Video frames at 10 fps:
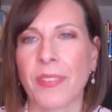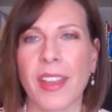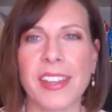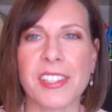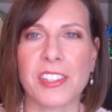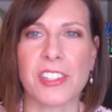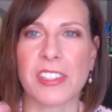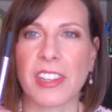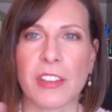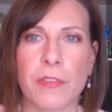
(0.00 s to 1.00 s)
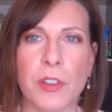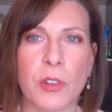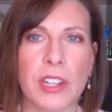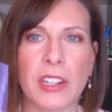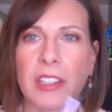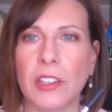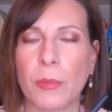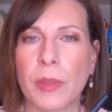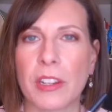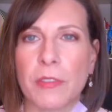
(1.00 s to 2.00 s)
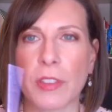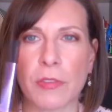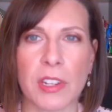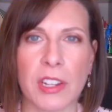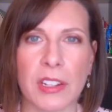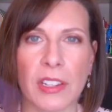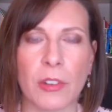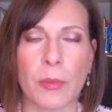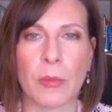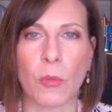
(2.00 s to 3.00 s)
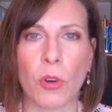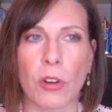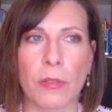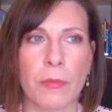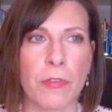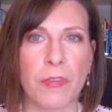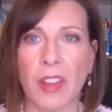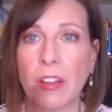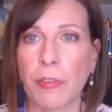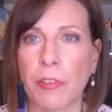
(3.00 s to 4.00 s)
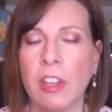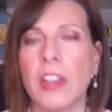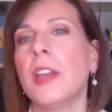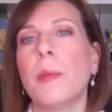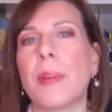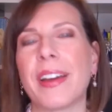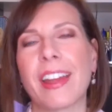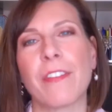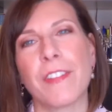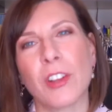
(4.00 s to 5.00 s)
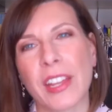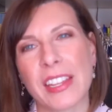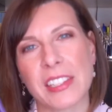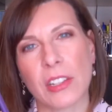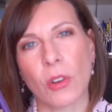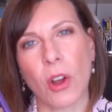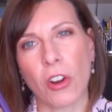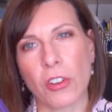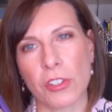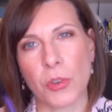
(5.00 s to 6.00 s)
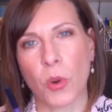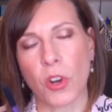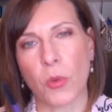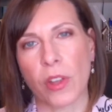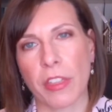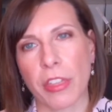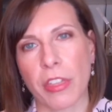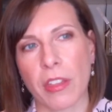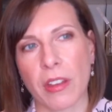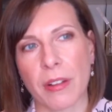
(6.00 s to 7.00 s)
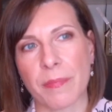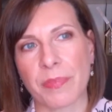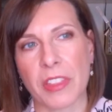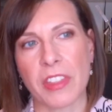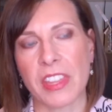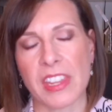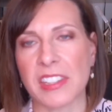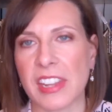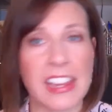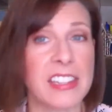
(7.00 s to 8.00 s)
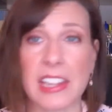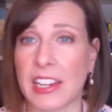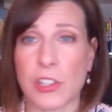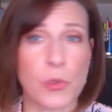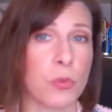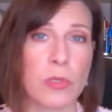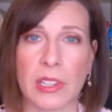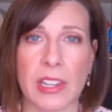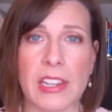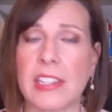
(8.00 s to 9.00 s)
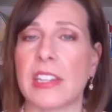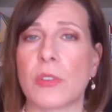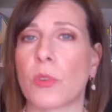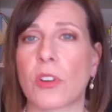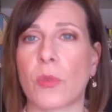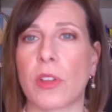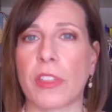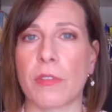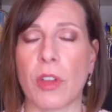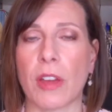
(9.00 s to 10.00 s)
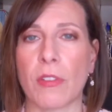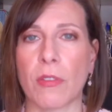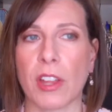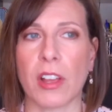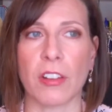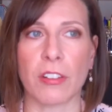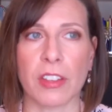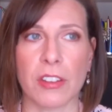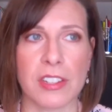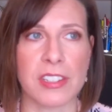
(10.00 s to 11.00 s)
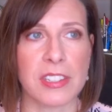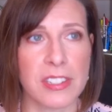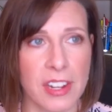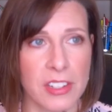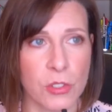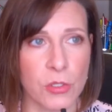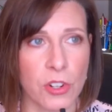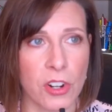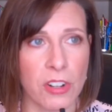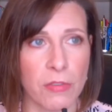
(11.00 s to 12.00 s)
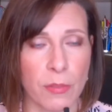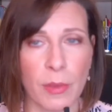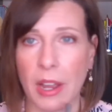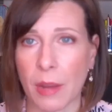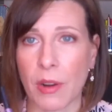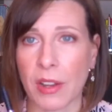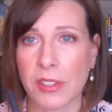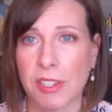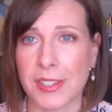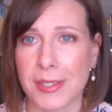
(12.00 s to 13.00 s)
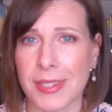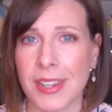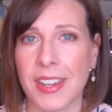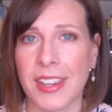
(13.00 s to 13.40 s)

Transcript: I guess you can just like fill it in a little bit if, if you need a little bit more fluff but I feel like it's a little harder to work with. Um, I think the ink stain is really easy to work with if you have the right color. Thank goodness it's not too dark for my eyebrows because